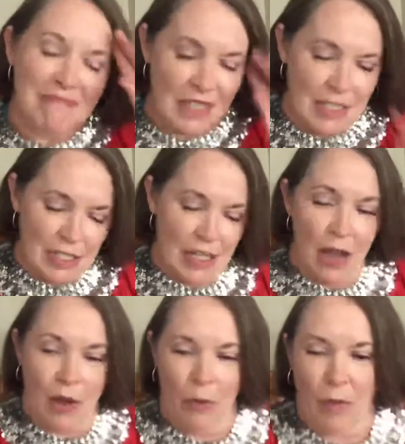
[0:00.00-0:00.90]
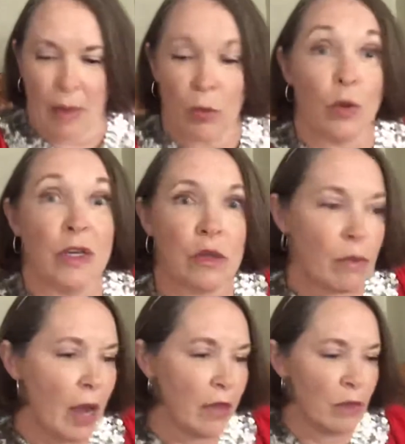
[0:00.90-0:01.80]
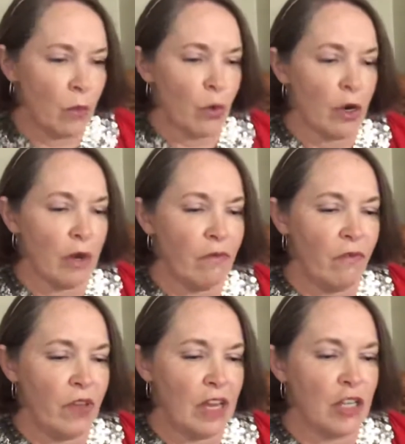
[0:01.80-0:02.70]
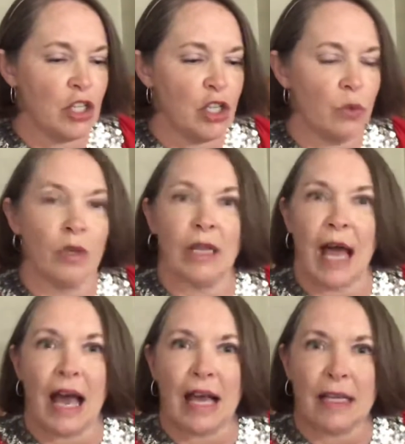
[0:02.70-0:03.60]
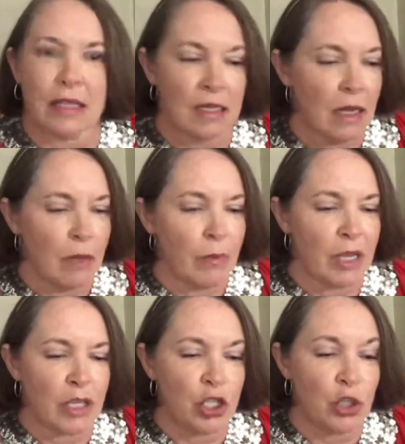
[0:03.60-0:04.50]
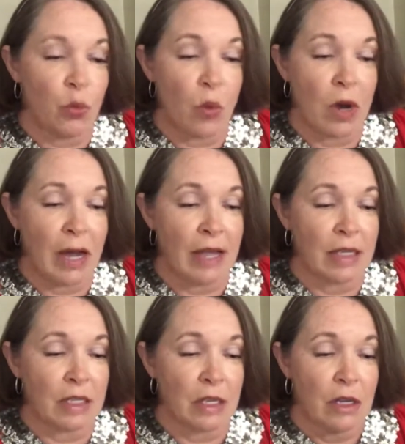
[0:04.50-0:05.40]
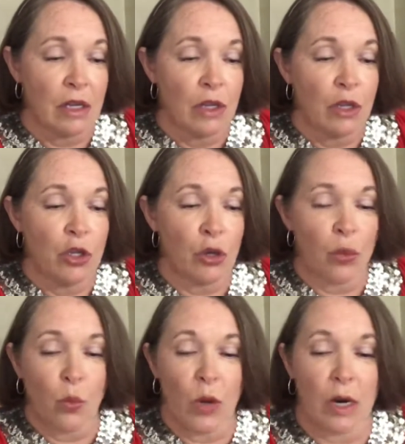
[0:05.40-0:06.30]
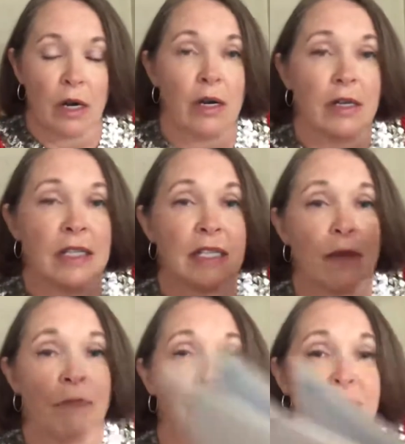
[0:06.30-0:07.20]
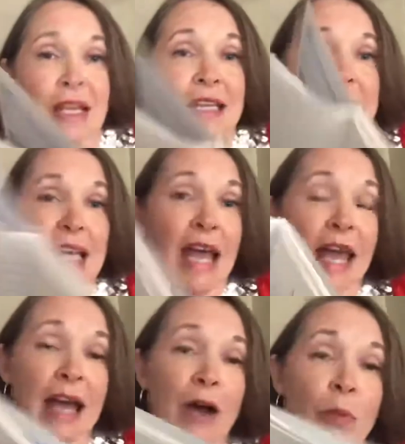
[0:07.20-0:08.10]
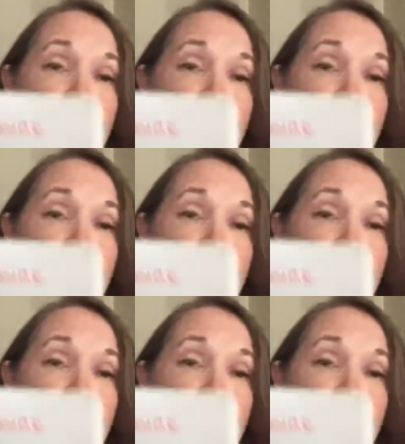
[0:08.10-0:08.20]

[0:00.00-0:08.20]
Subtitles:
So I'm going to write the word visualize because you want your words to help